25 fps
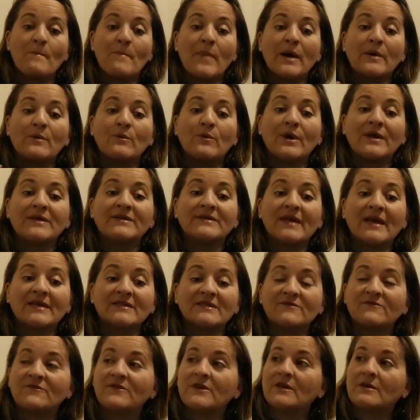But when
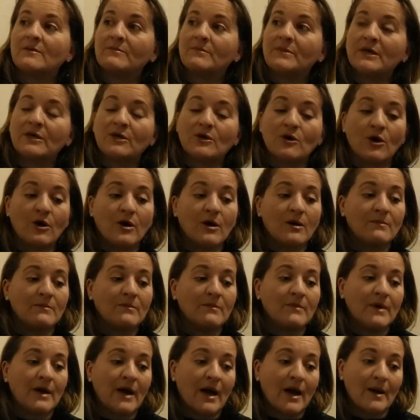does fear
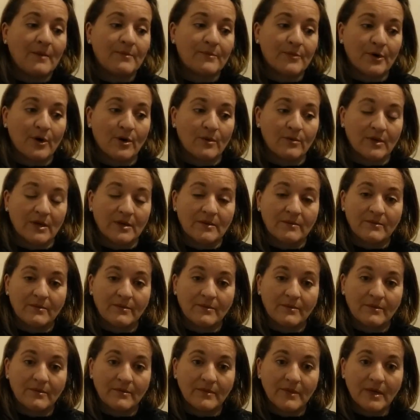become a problem?
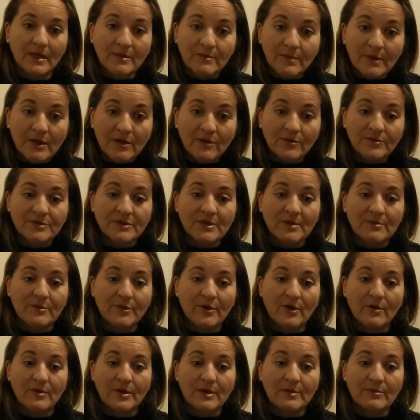It becomes a
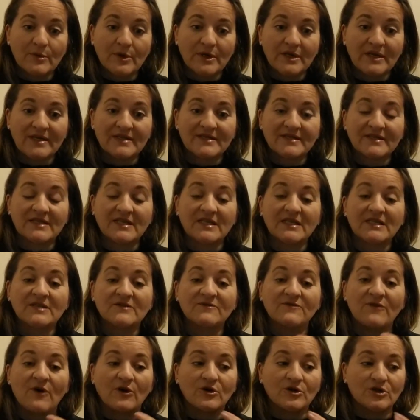problem when it's
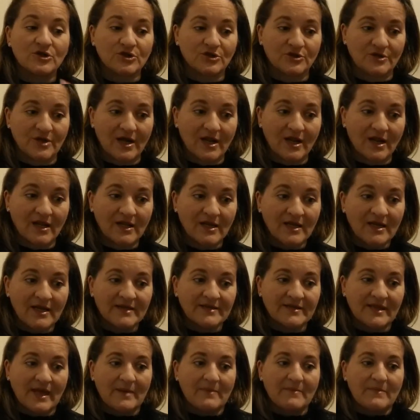dysfunctional.
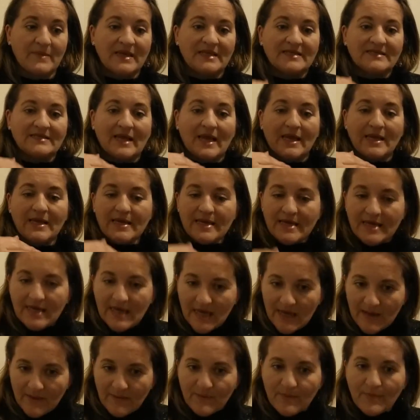That means I
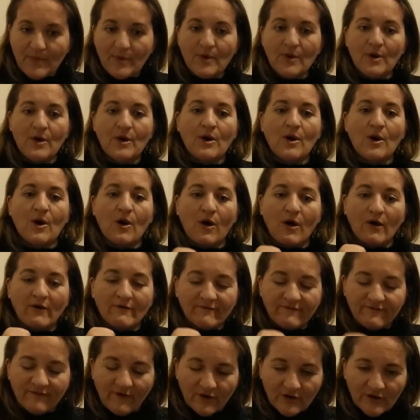keep
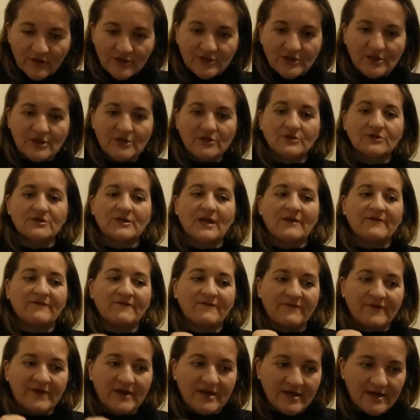on focusing on that
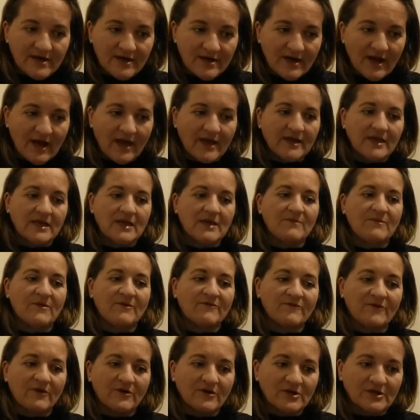fear, I keep
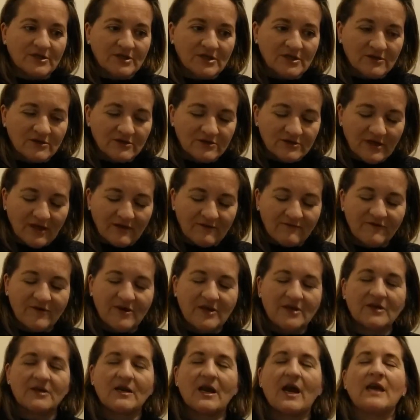on focusing on that
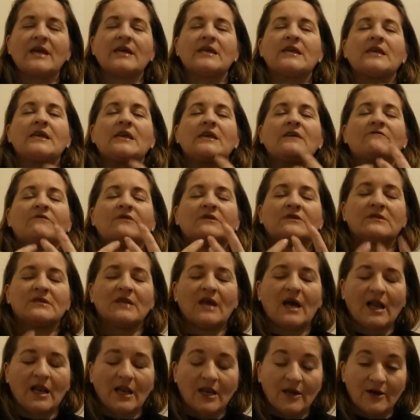fear, I give it
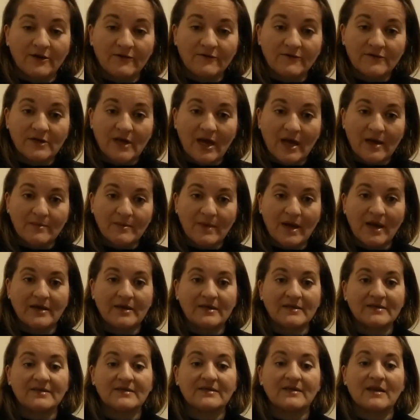a lot of time
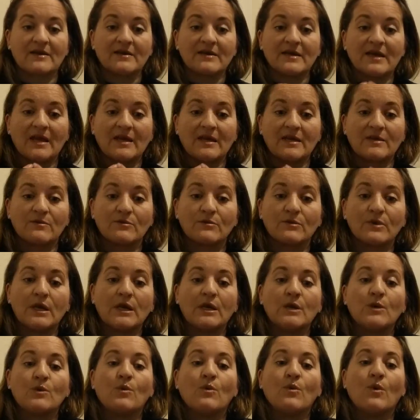and I start getting
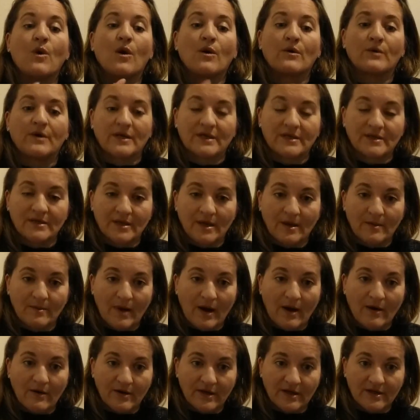really worried
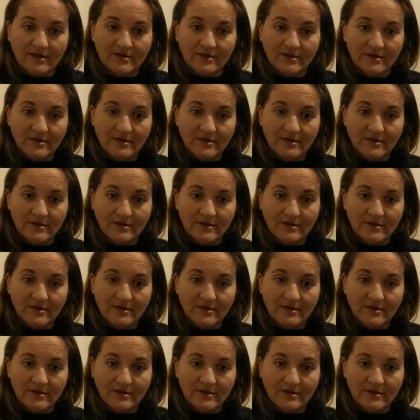about it.